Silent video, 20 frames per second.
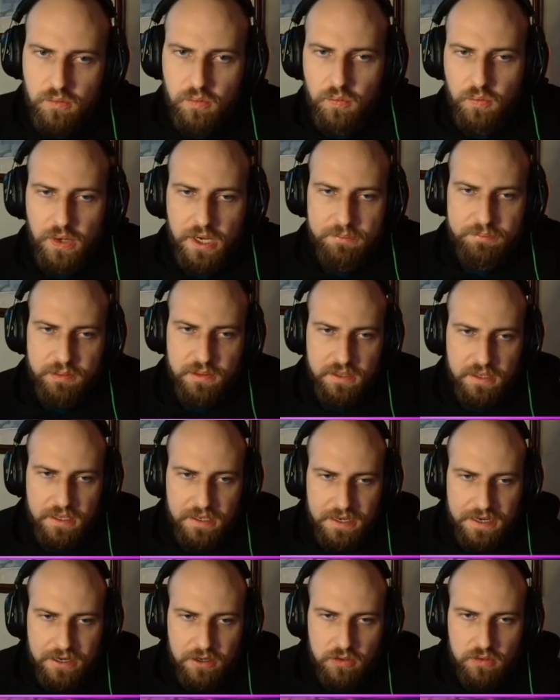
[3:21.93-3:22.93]
wait, but
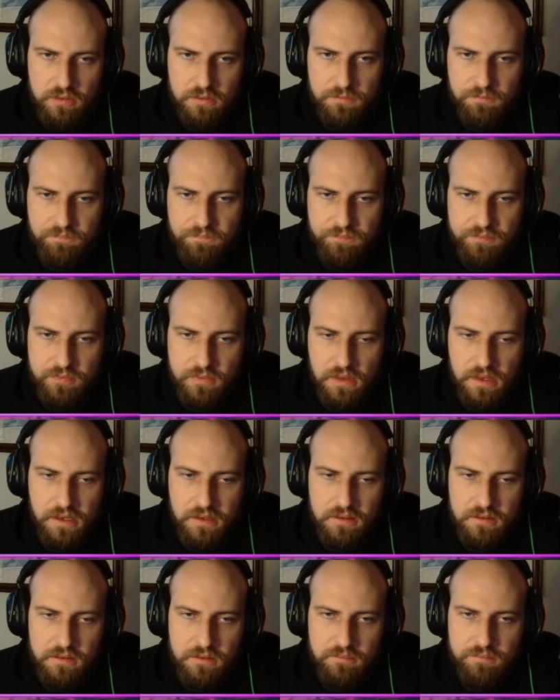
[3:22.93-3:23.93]
now
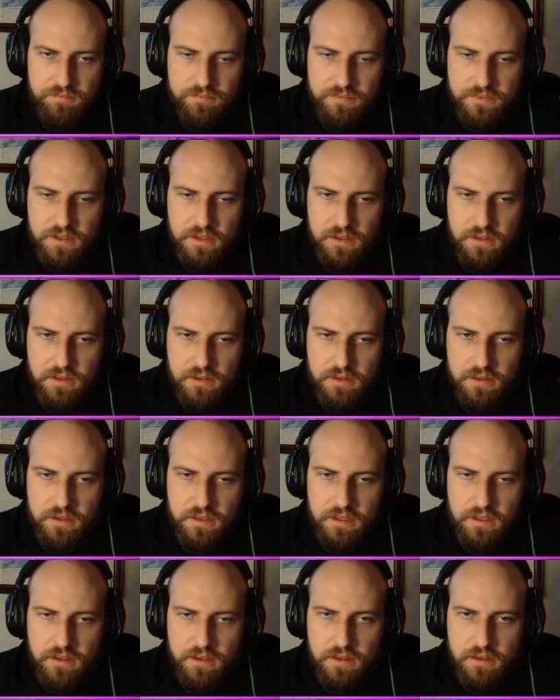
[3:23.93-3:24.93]

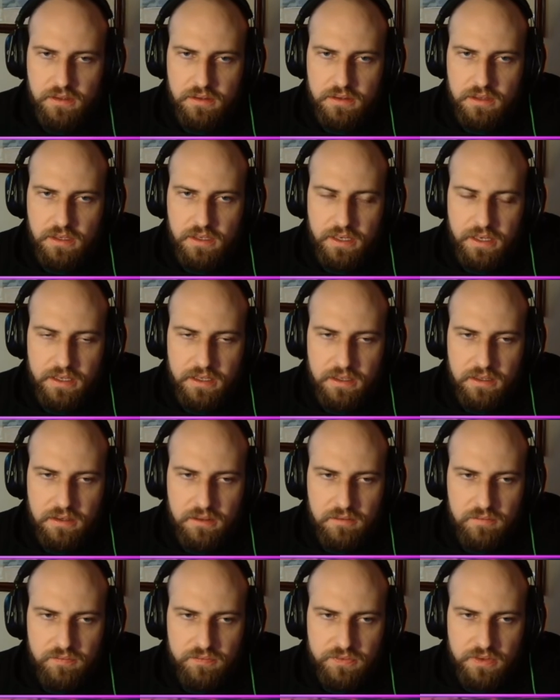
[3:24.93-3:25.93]
here, the knight
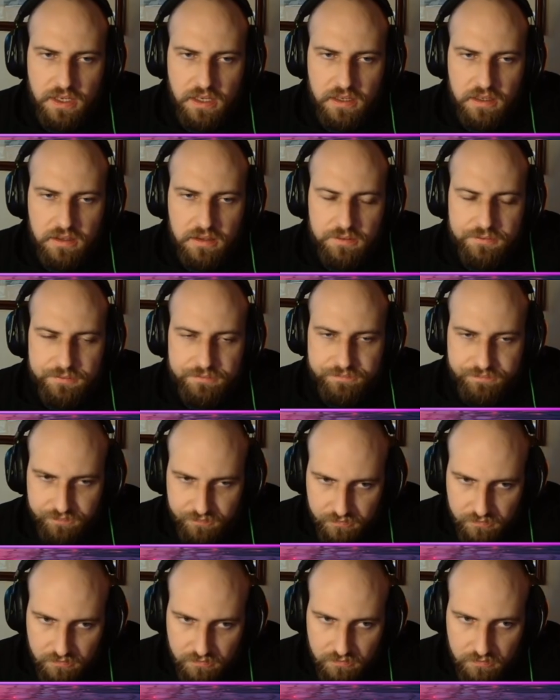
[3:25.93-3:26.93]
can kind of
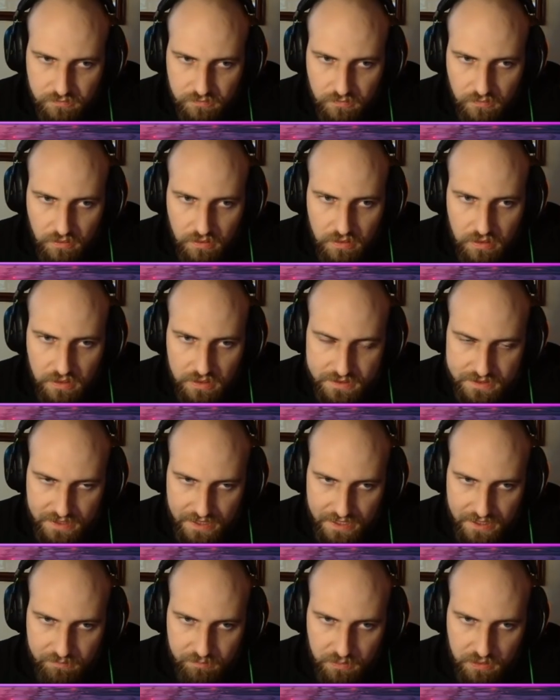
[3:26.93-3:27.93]

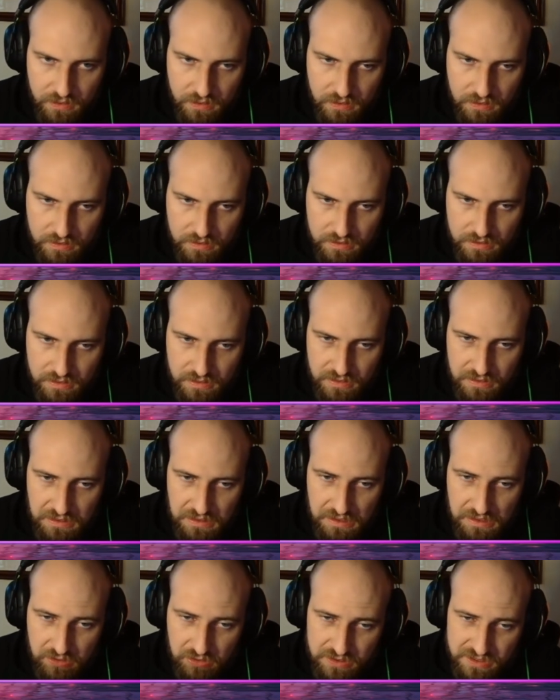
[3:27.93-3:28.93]
attack me. It
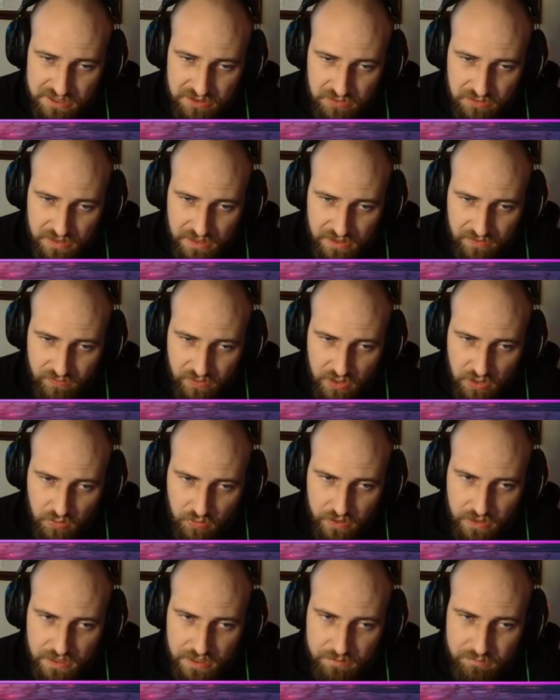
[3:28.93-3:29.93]
looks still kind of
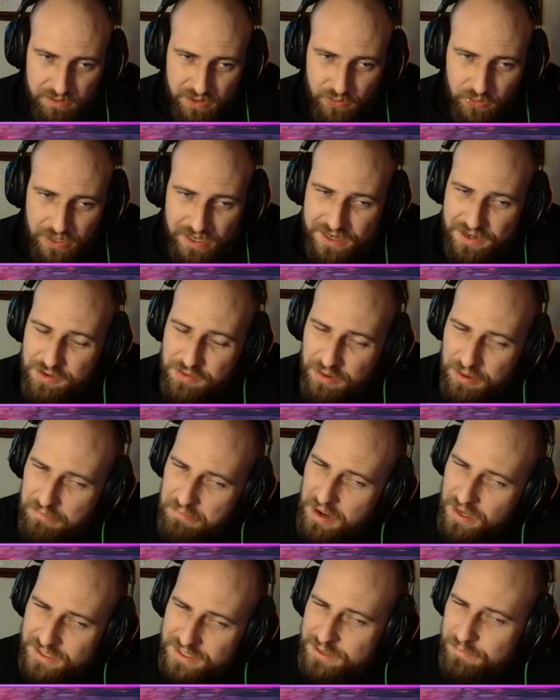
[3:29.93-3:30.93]
annoying. I know I'm
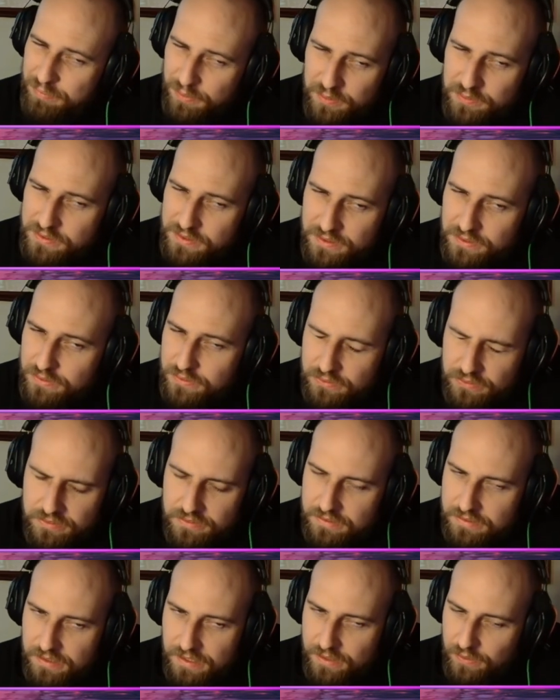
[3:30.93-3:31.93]
not supposed to.
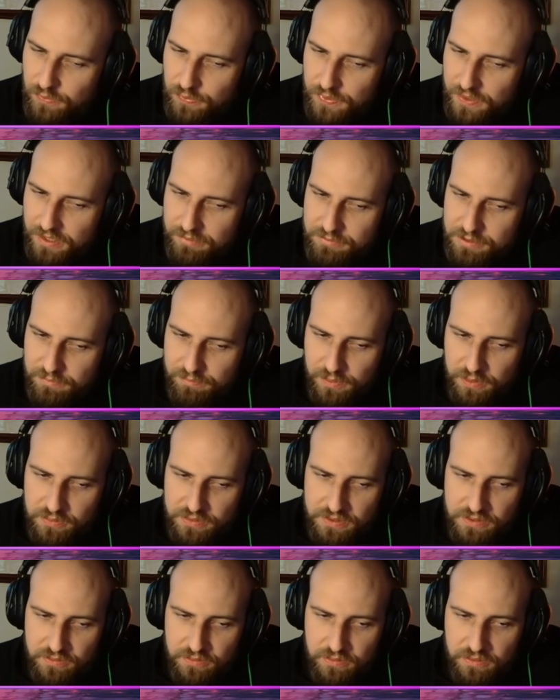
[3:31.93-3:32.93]
I don't think I'm
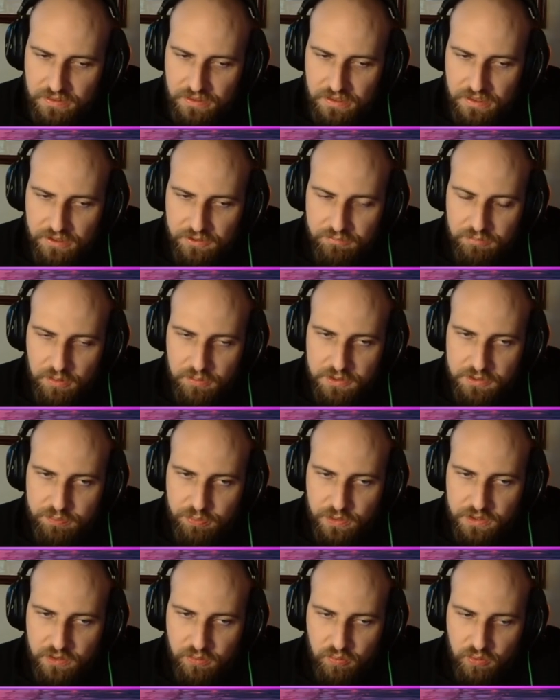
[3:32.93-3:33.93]
supposed to. Probably just
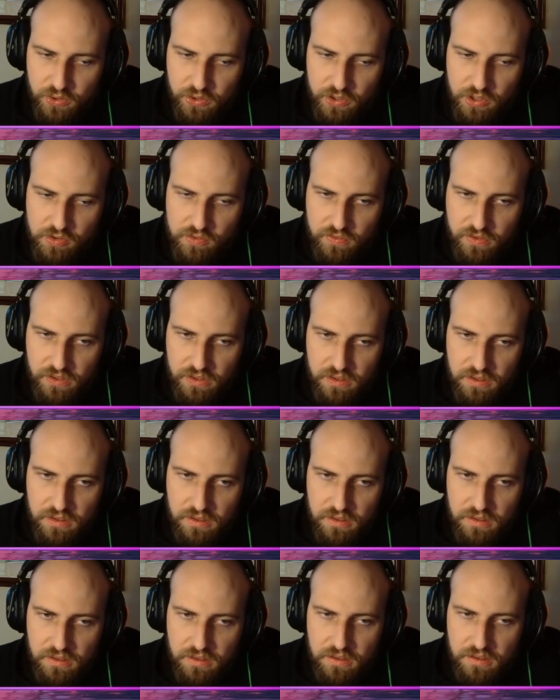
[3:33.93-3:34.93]
bring the rook over.
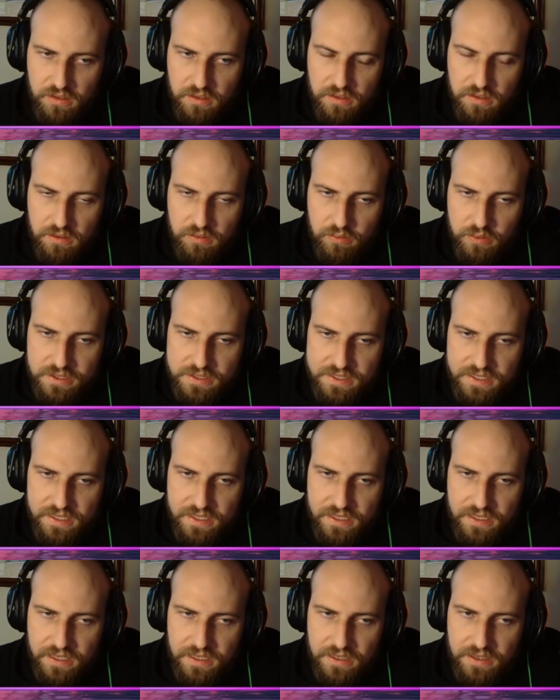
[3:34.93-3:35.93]
Where's that
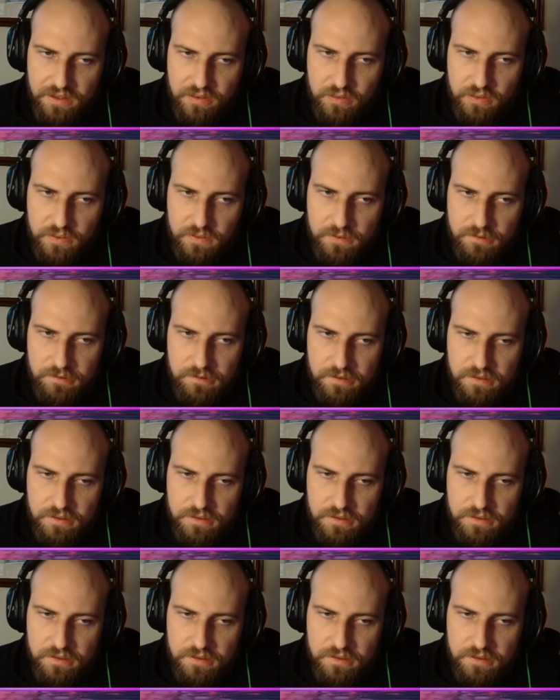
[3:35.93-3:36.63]
knight going?